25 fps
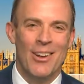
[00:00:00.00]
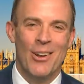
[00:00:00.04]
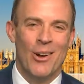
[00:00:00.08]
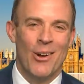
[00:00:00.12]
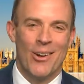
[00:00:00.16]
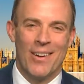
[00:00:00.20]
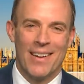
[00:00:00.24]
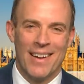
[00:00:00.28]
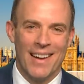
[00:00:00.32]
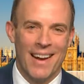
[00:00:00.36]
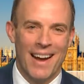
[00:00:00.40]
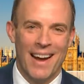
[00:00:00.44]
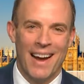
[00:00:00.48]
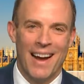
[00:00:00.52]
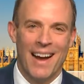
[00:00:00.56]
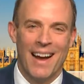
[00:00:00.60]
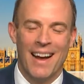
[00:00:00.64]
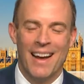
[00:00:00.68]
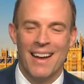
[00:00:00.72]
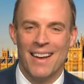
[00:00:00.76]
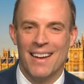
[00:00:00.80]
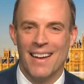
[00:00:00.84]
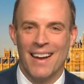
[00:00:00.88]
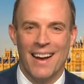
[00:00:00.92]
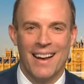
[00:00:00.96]
look, uh,
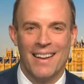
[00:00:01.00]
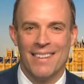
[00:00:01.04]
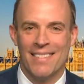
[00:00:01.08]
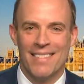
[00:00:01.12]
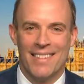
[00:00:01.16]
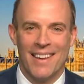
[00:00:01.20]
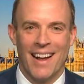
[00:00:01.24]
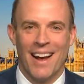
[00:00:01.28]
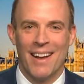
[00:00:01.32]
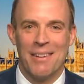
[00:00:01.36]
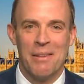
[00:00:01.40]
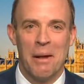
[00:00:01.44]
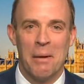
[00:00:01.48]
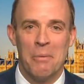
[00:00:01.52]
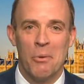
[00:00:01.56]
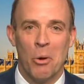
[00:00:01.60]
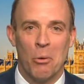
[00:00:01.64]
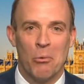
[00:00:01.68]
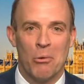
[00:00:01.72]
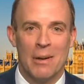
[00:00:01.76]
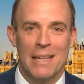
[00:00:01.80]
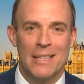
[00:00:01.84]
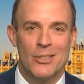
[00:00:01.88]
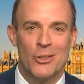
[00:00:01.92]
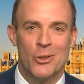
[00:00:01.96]
I, am
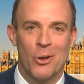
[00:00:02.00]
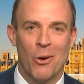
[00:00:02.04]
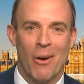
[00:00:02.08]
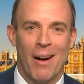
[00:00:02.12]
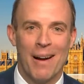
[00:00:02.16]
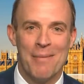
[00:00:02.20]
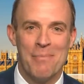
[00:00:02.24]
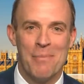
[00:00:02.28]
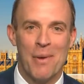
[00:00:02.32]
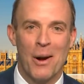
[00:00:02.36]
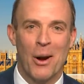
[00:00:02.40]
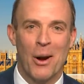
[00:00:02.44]
not really sure I'm